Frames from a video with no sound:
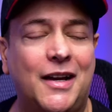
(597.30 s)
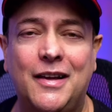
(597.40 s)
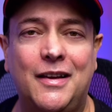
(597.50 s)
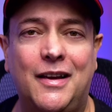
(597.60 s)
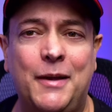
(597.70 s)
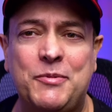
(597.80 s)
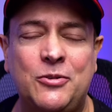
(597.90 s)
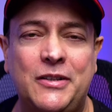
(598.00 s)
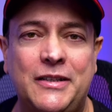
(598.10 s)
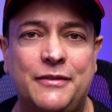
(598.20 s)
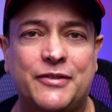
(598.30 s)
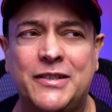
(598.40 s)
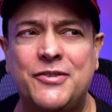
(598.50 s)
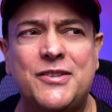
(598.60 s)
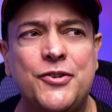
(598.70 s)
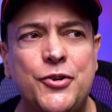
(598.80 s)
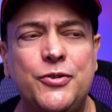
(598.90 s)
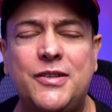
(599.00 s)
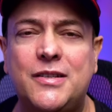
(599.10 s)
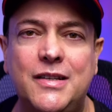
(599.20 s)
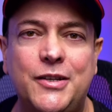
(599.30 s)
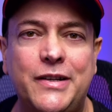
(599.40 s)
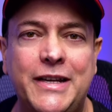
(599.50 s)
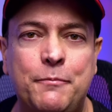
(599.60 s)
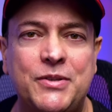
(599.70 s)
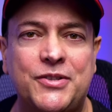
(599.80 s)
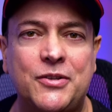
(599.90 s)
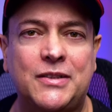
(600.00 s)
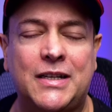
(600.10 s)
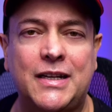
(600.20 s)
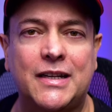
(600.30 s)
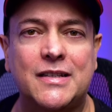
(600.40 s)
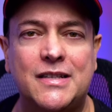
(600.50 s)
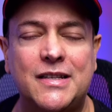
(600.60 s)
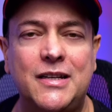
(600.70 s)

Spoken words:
I absolutely love it. There is no singular episode that I can